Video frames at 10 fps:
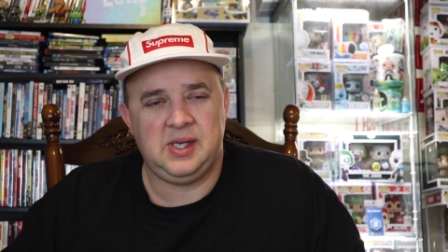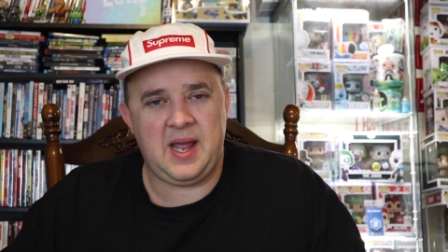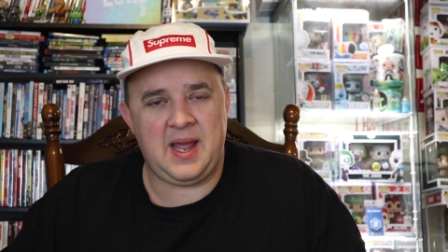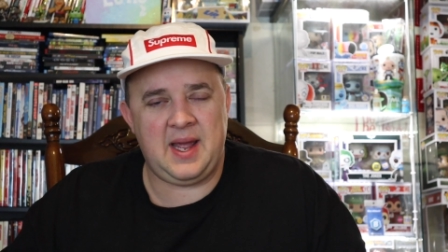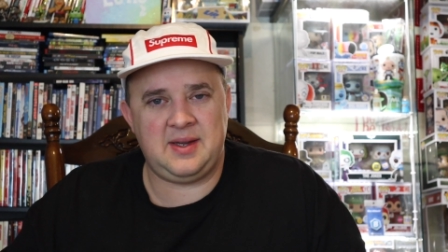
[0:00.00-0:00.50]

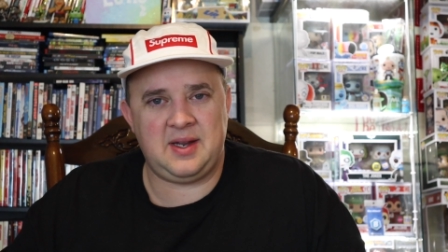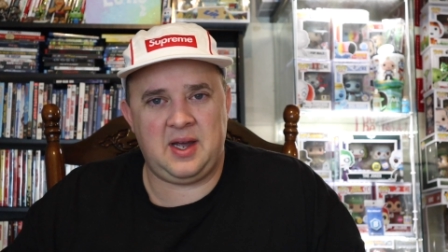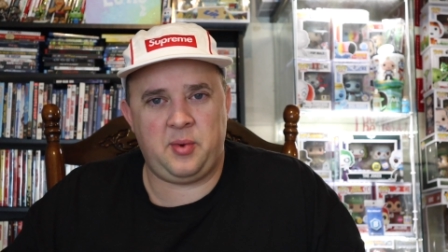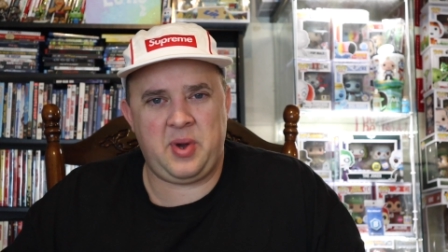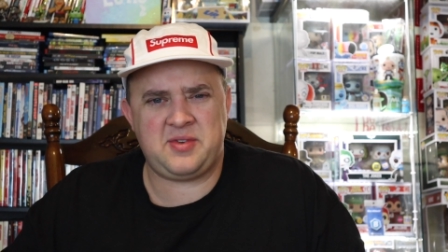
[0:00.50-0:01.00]

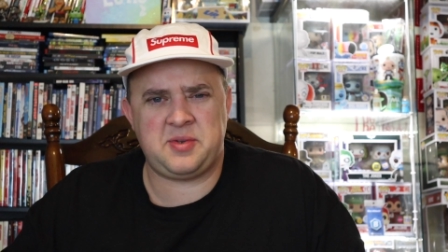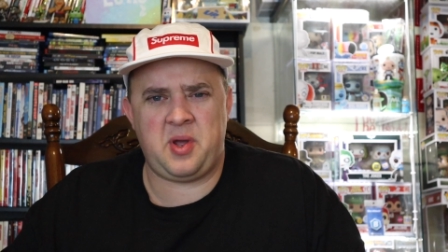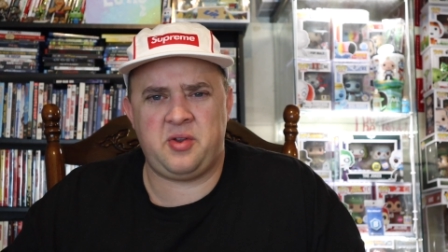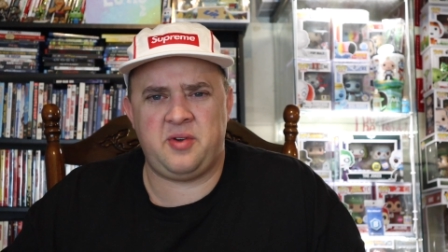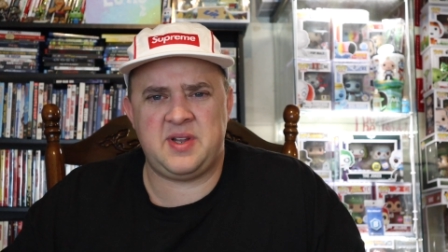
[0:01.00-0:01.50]
And we have some
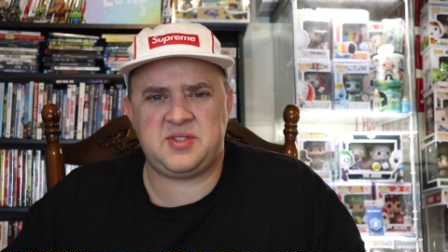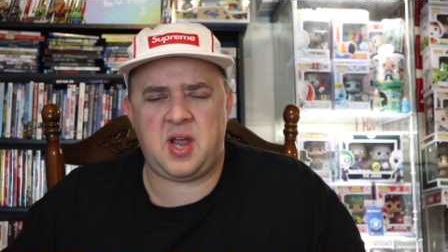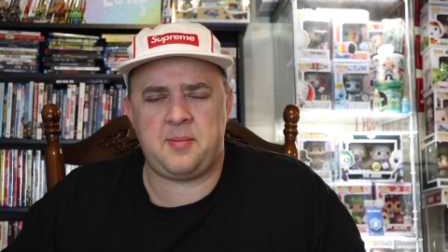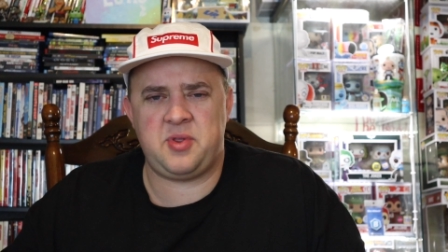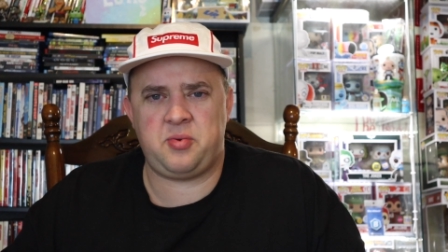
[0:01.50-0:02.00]
other events
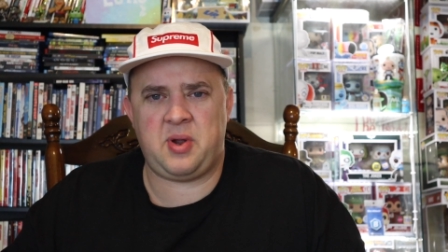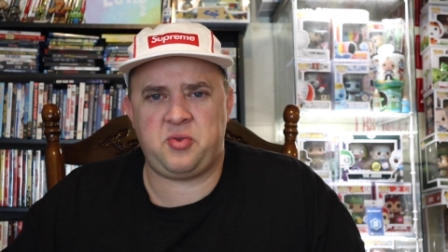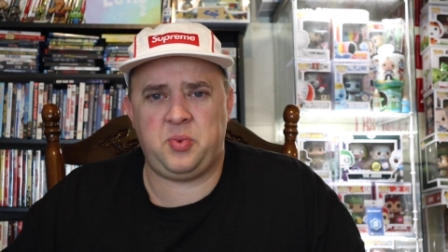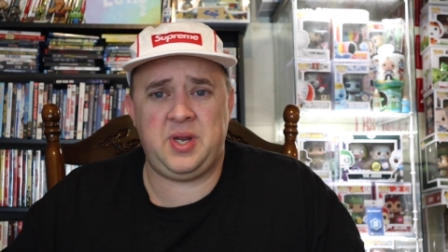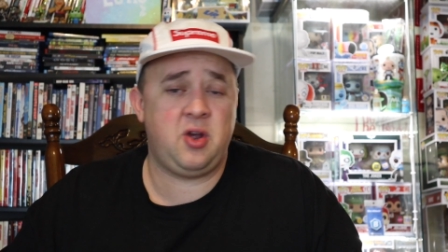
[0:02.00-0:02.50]
coming throughout
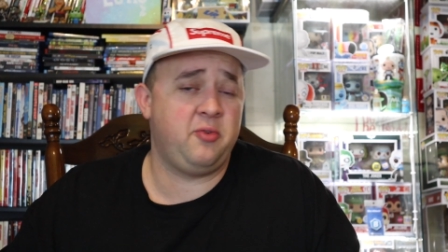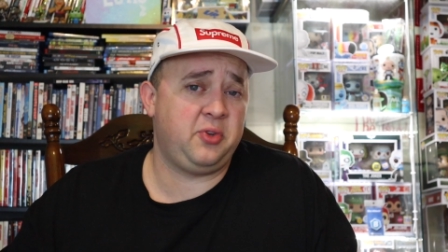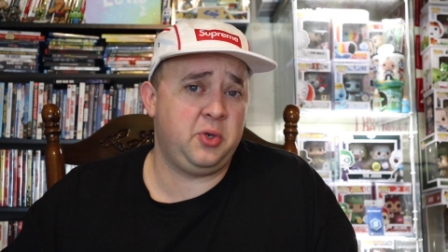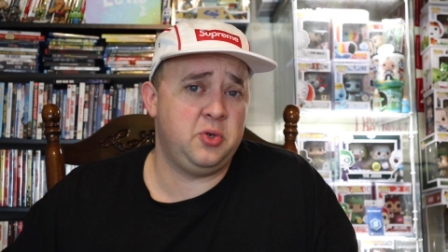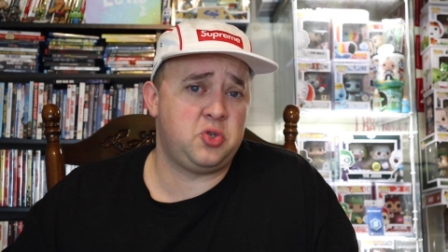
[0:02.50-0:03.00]
the week.
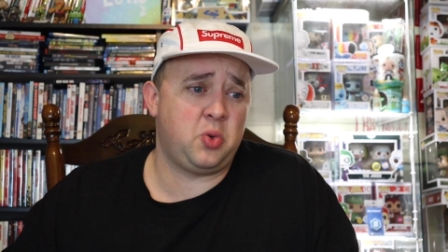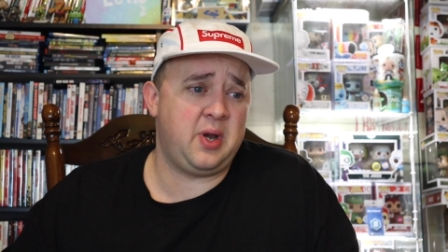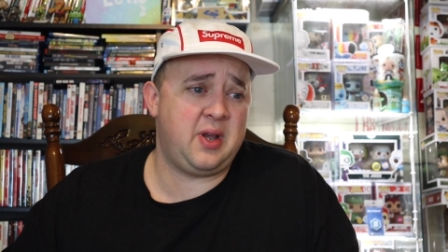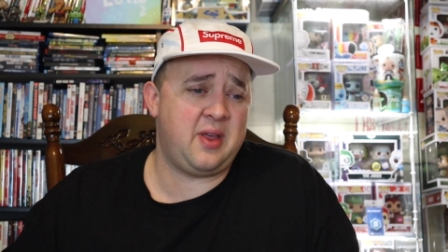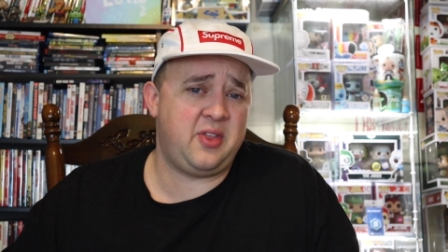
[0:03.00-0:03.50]
Hopefully you
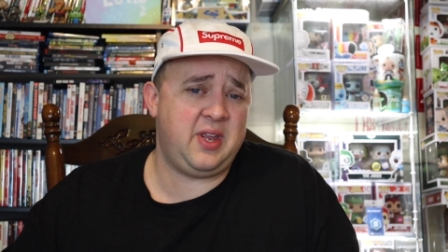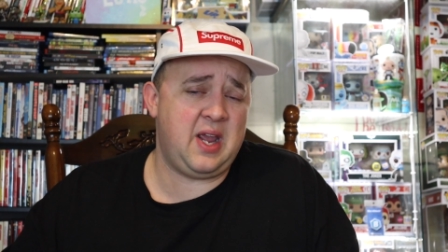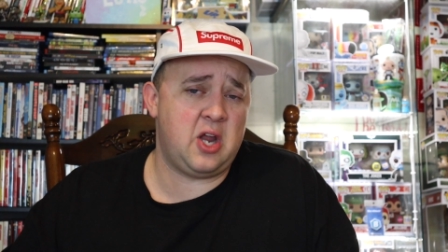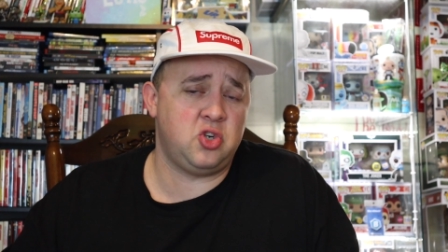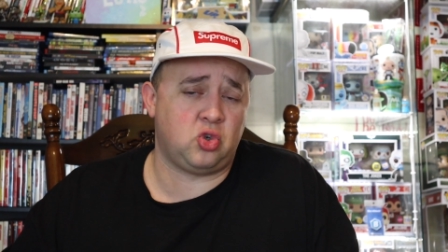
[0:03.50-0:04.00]
enjoyed
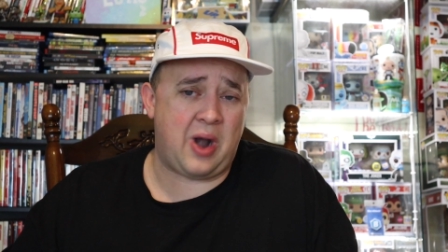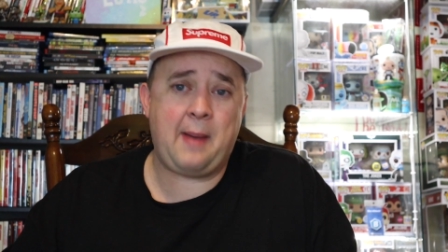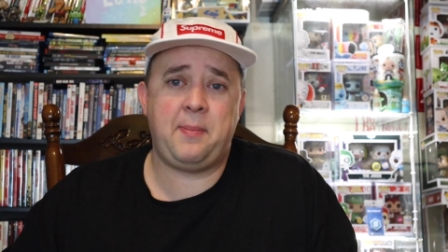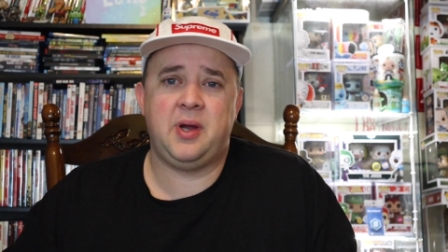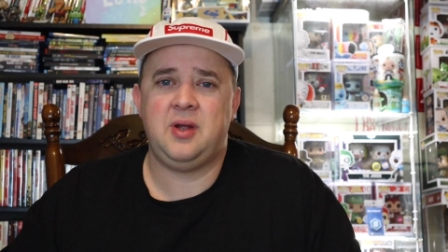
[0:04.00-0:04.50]
the
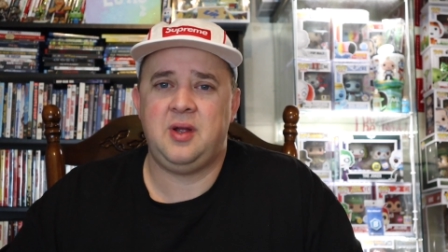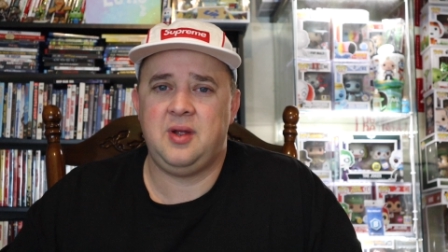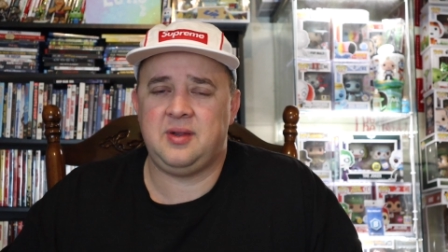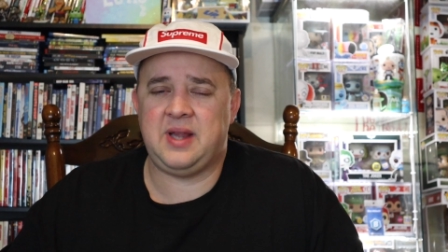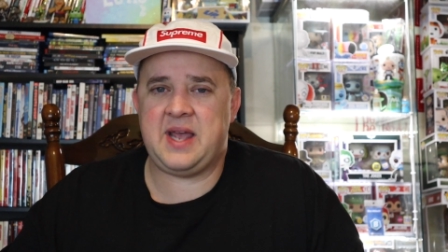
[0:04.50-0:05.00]
drop
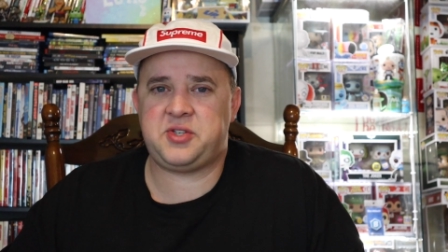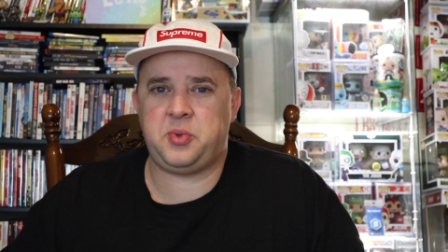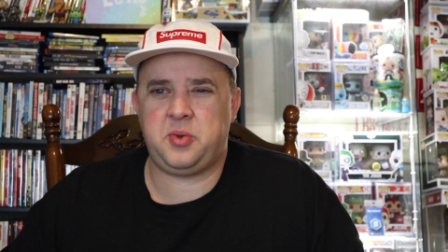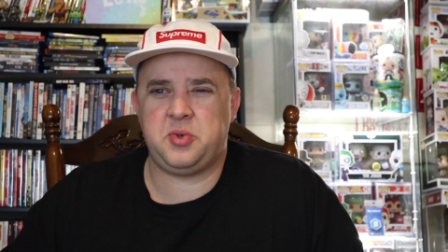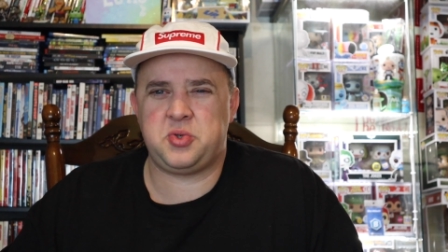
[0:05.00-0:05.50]
last
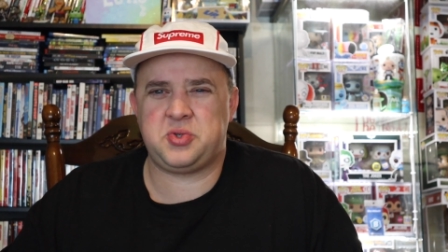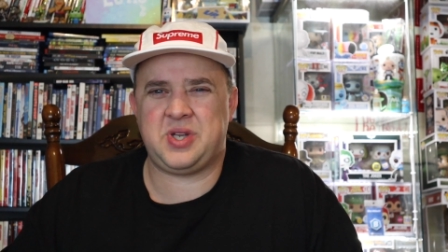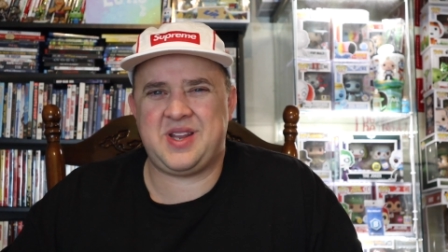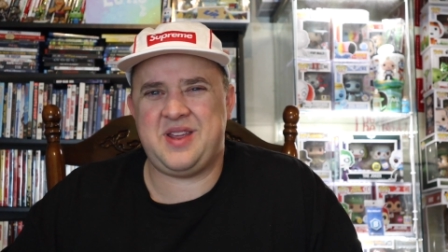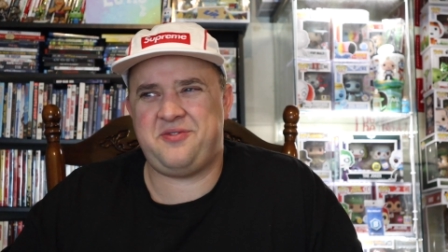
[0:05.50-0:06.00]
week, which was
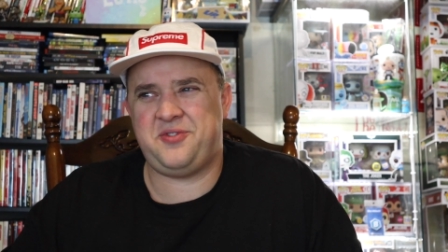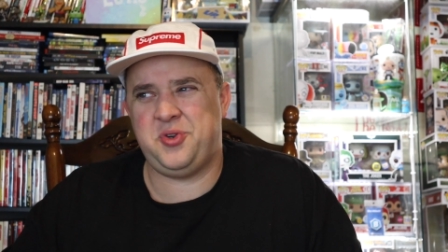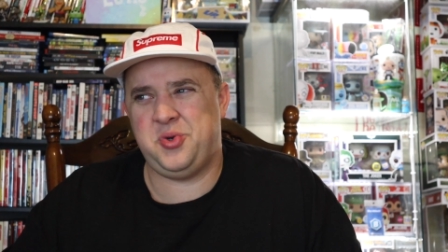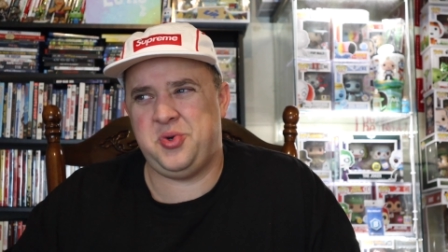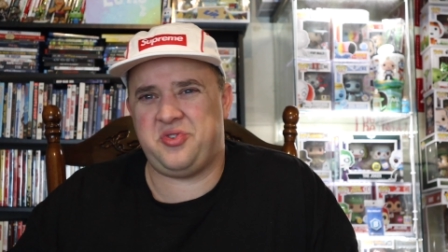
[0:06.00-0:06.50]
like a
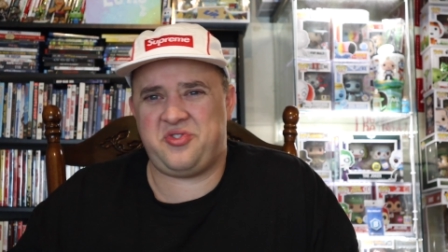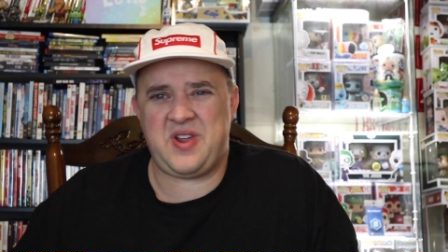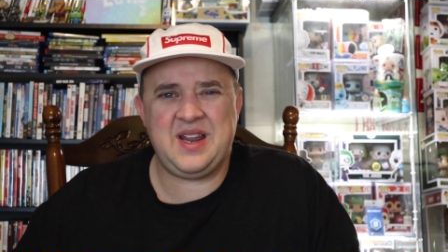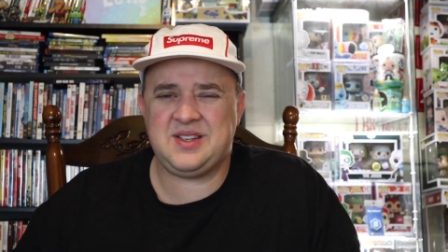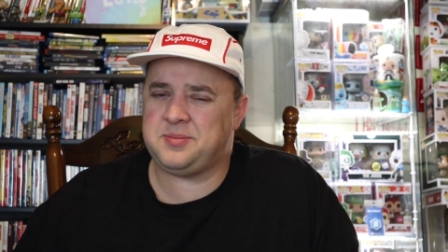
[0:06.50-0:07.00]
food
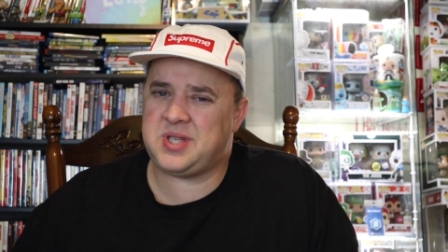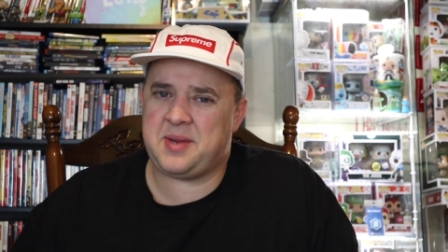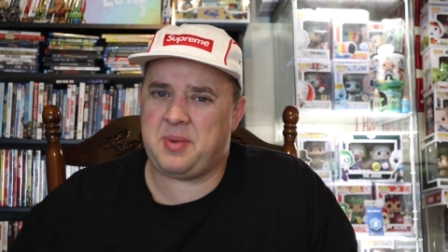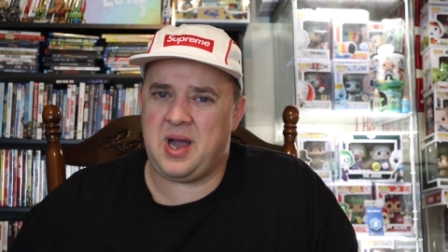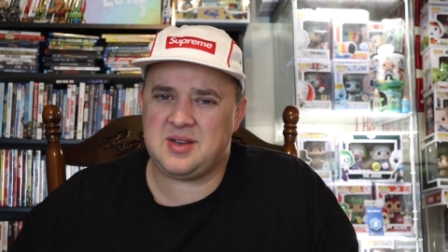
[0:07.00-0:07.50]
fandom
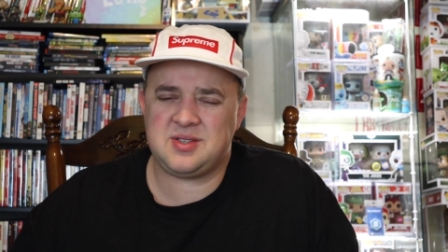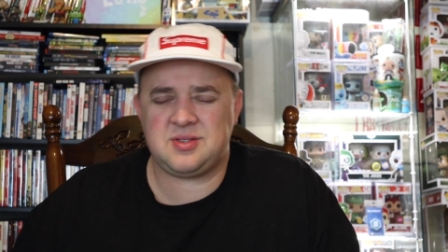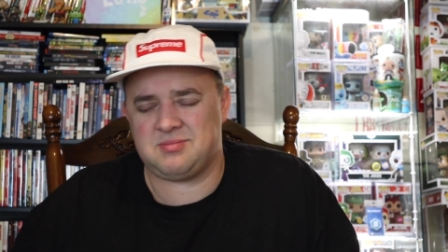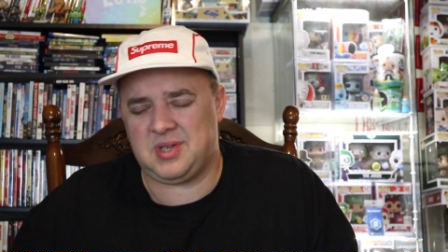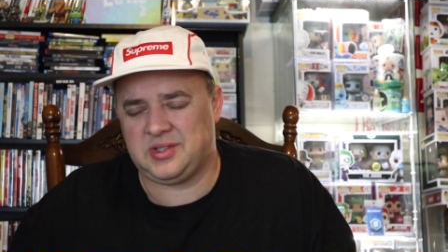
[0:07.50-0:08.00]
type
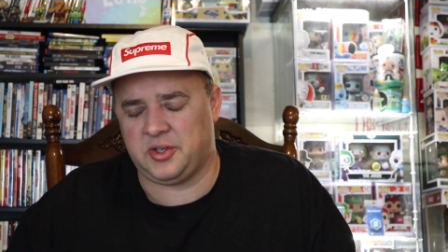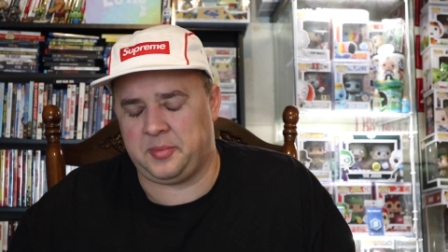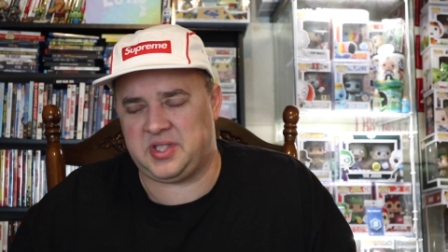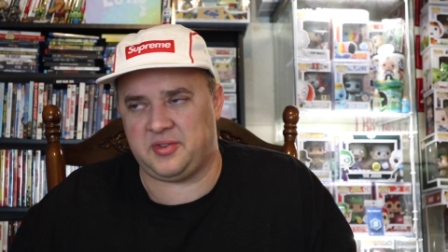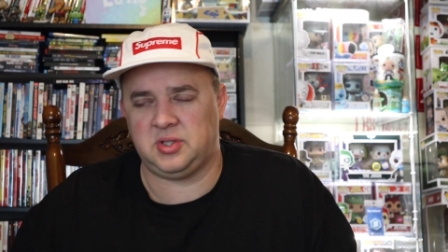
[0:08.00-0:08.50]
box. A little
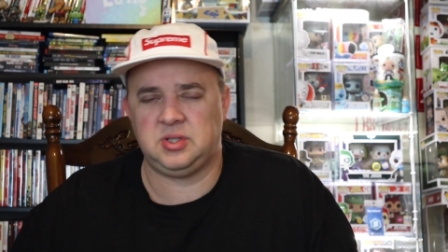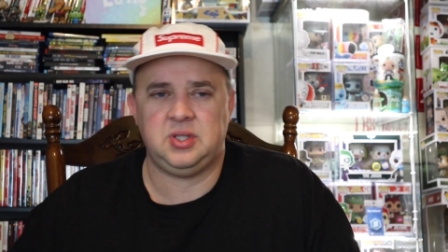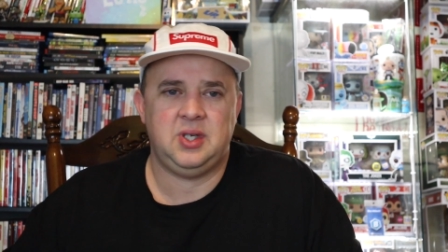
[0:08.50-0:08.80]
bit different.